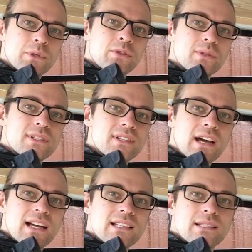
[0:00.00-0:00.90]
which was
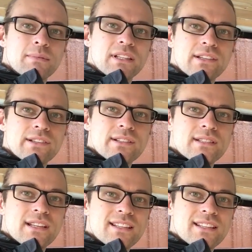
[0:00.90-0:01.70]
nice because